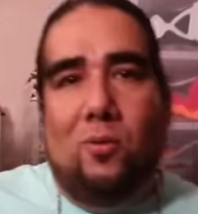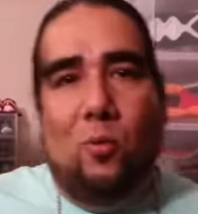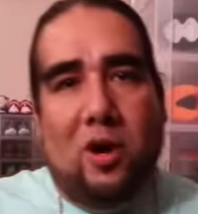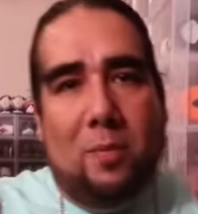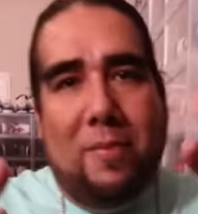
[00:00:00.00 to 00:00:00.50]

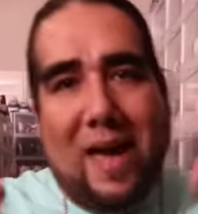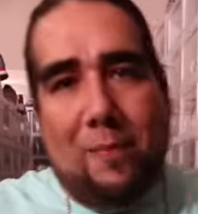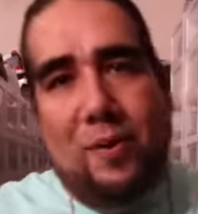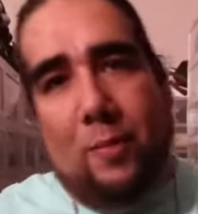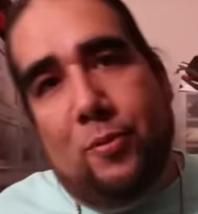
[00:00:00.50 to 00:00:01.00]
Welcome
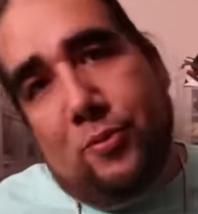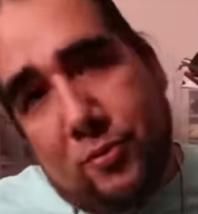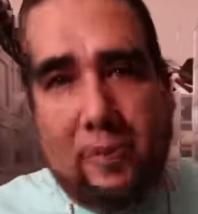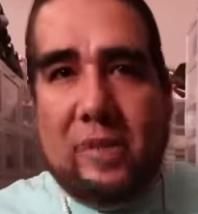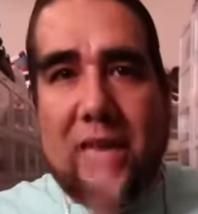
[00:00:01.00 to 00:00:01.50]
back, people.
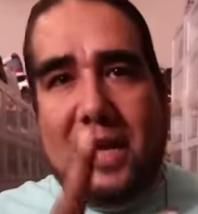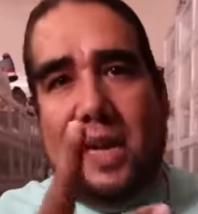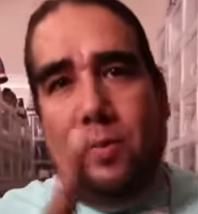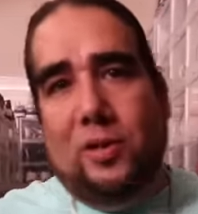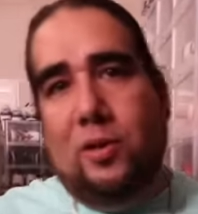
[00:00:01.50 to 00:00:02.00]
Second
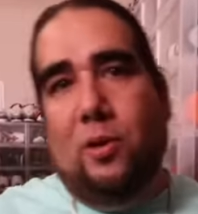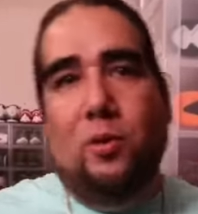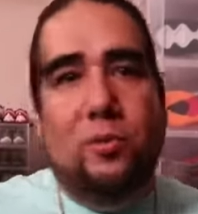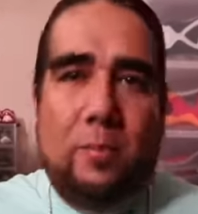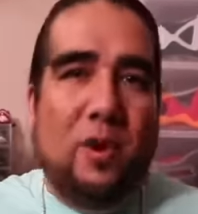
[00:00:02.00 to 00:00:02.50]

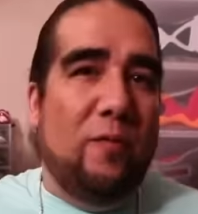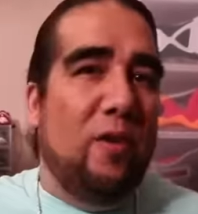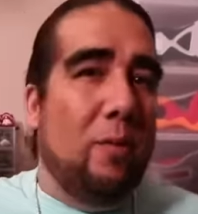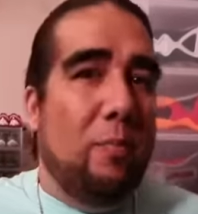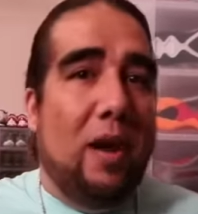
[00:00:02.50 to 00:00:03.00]
episode,
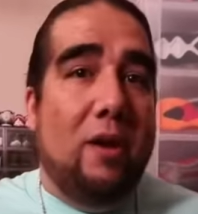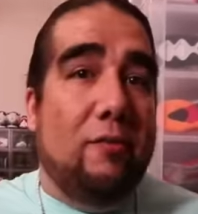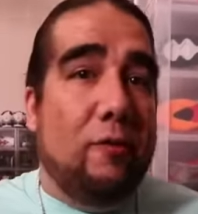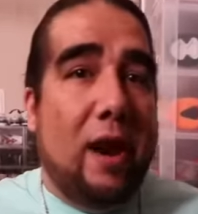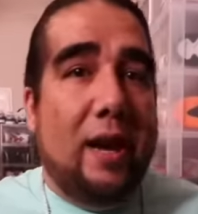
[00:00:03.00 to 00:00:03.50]
Perfect Pair
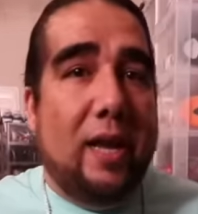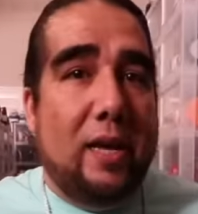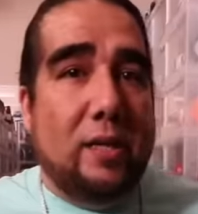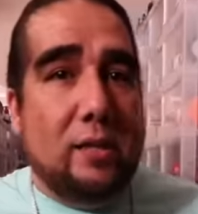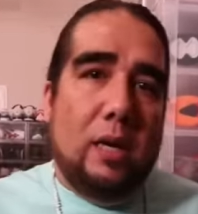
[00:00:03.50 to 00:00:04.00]

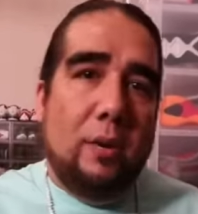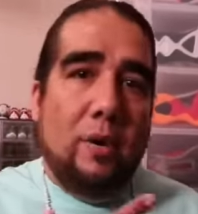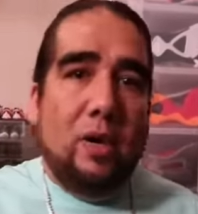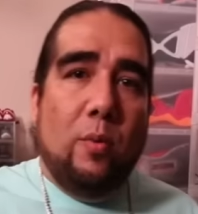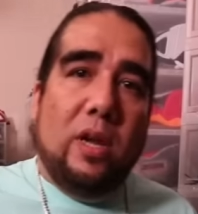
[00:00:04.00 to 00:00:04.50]
Fridays. Here
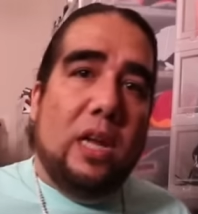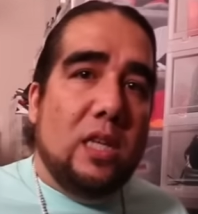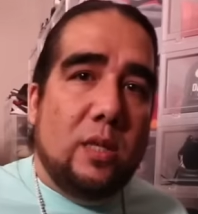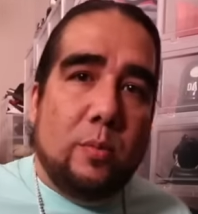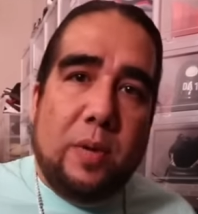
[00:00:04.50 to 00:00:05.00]
we go, we're gonna get
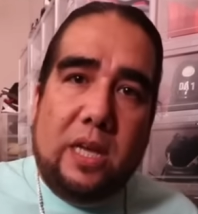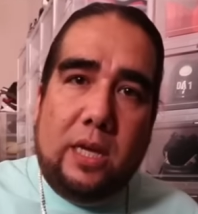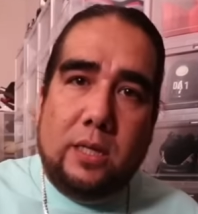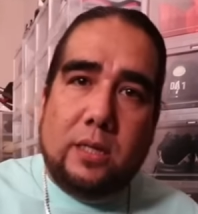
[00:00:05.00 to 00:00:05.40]
us some P